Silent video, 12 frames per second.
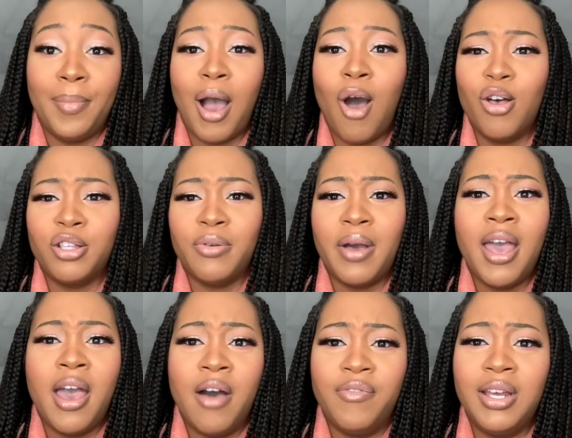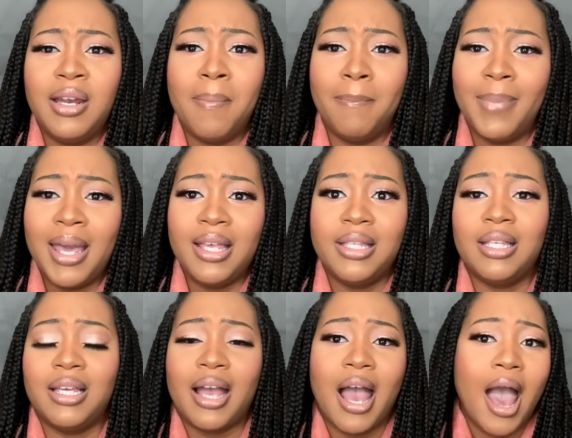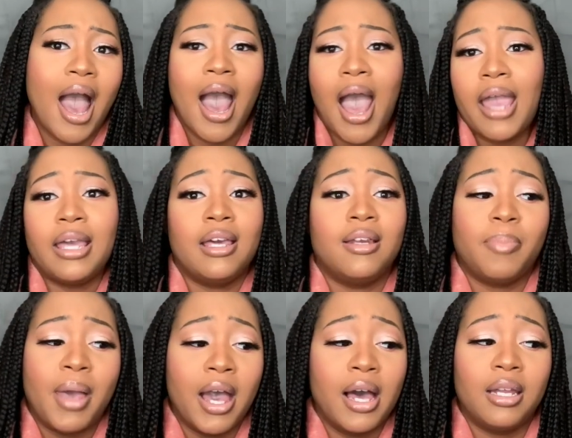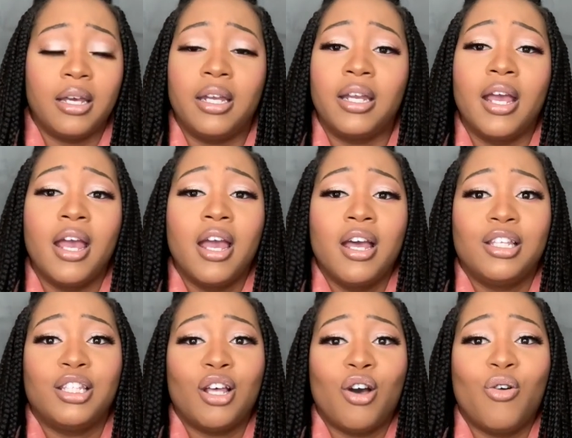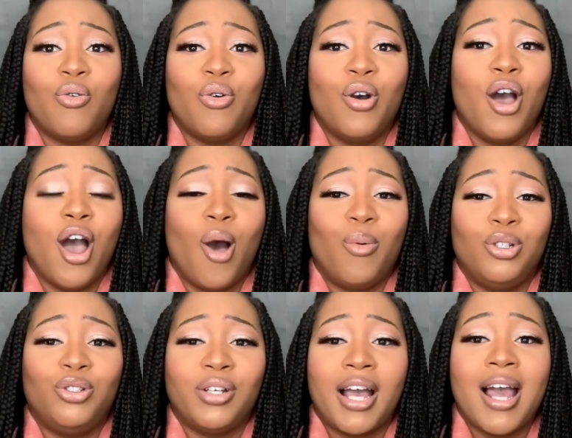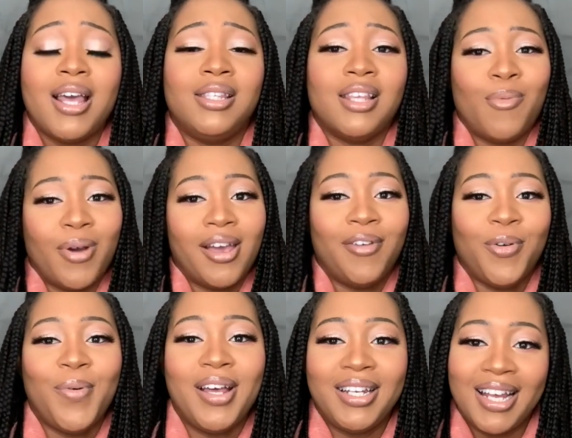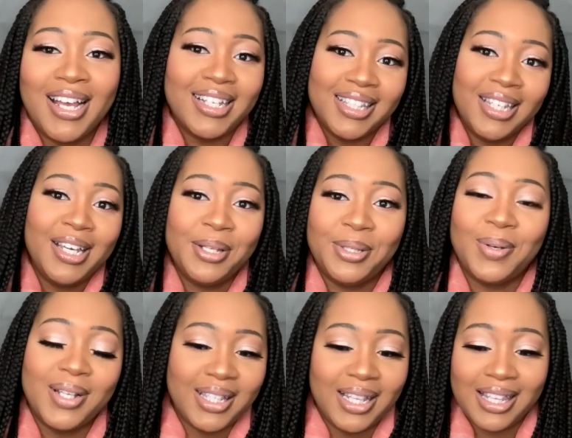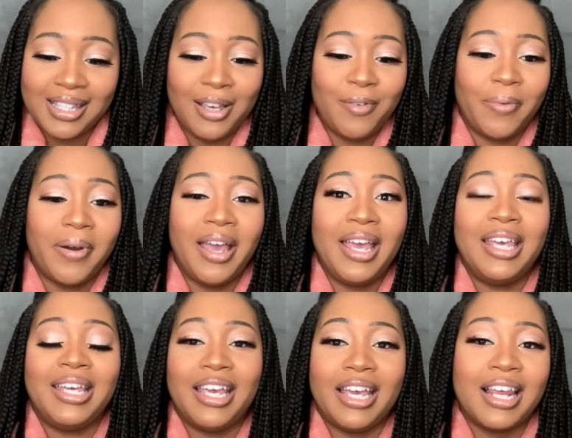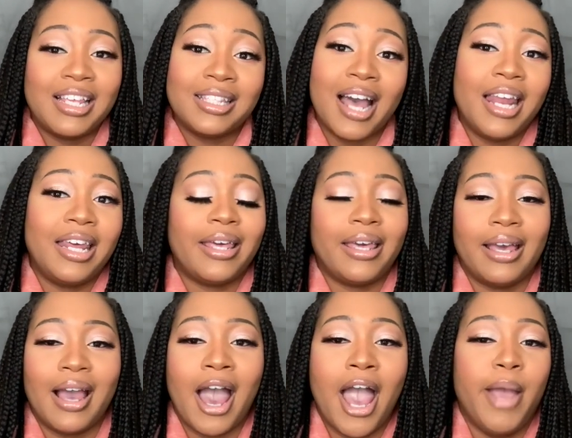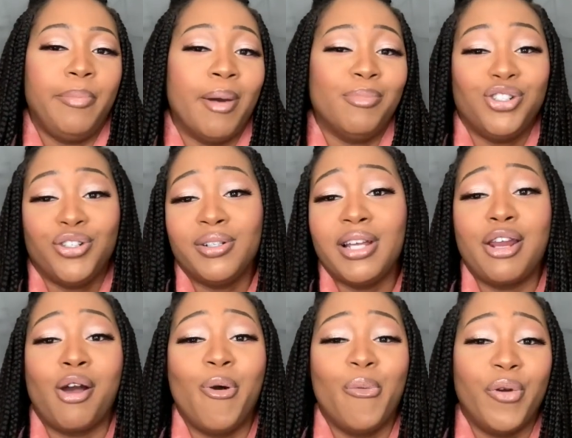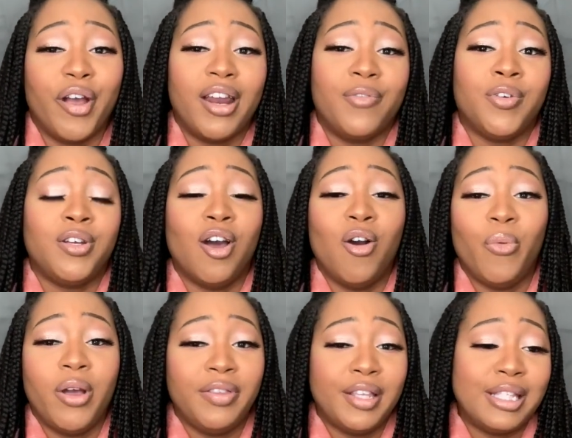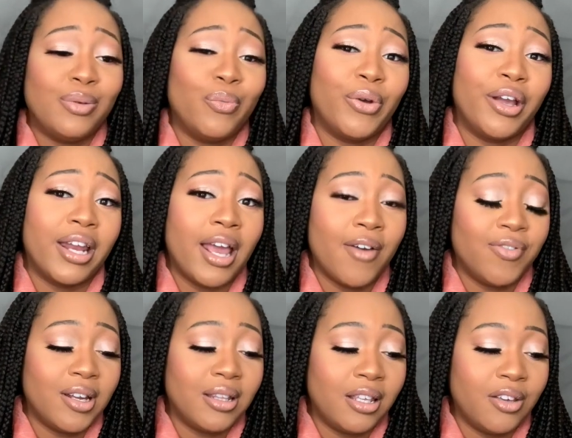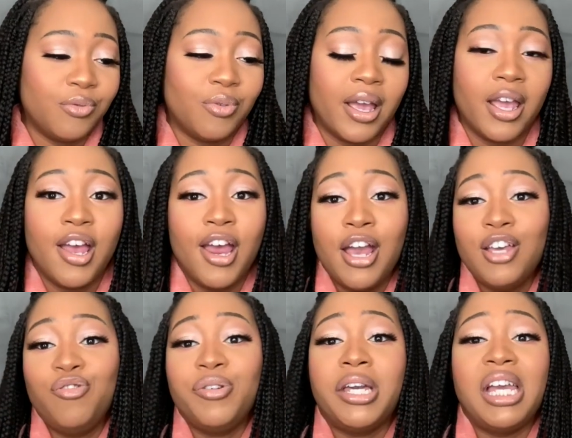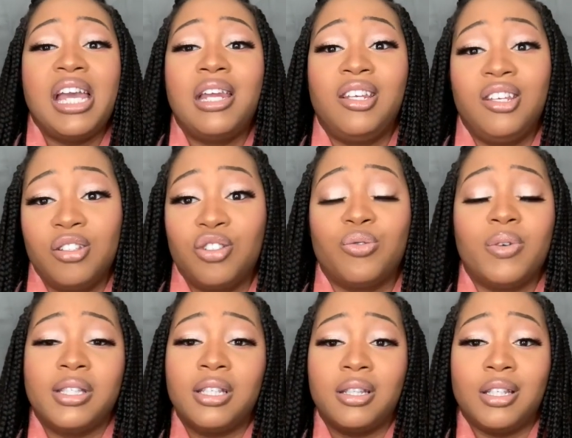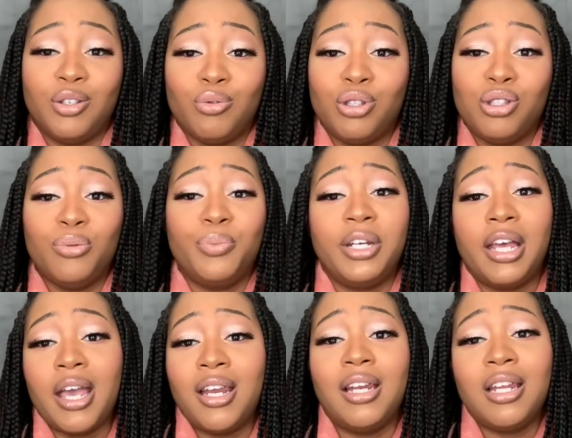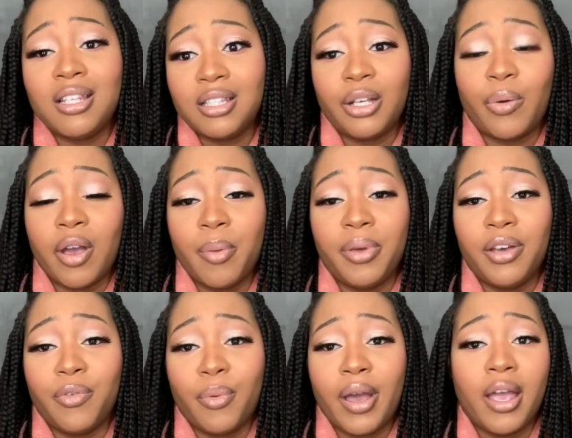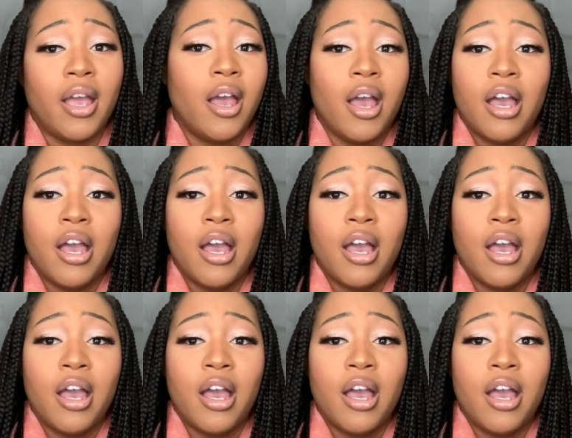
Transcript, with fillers: also have an amazing high-end palette. So I want you guys, I want everyone to enter into this giveaway. Get excited, get hyped. I'm sure later on we're gonna, if you don't win this one, we're gonna have another giveaway. You can enter into the YouTube one and in the Instagram giveaway.